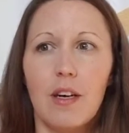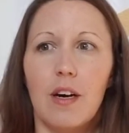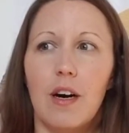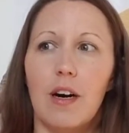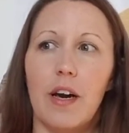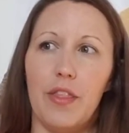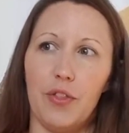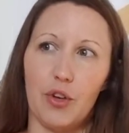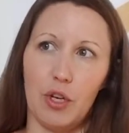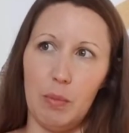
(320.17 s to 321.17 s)
Uh, I think
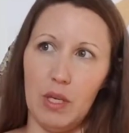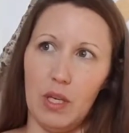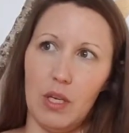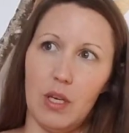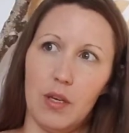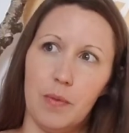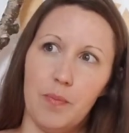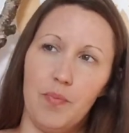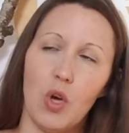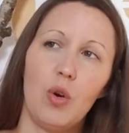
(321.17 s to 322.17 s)
they're going to be
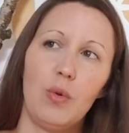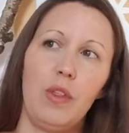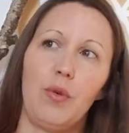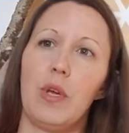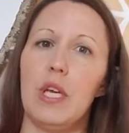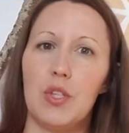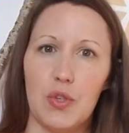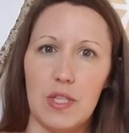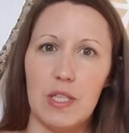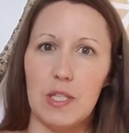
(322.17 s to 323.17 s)
not only through cancer
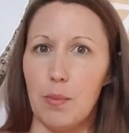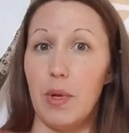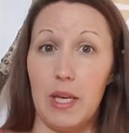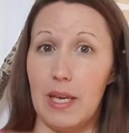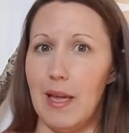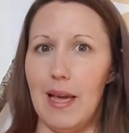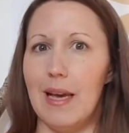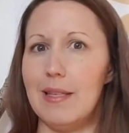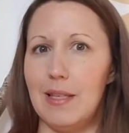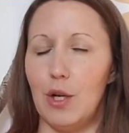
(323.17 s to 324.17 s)
season, but again,
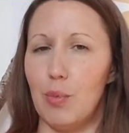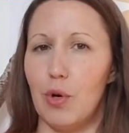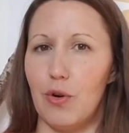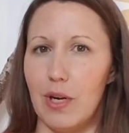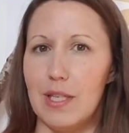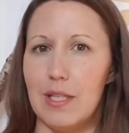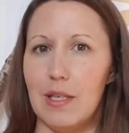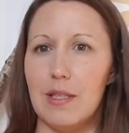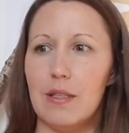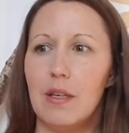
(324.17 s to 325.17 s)
as the year
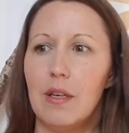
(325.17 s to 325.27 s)
progresses,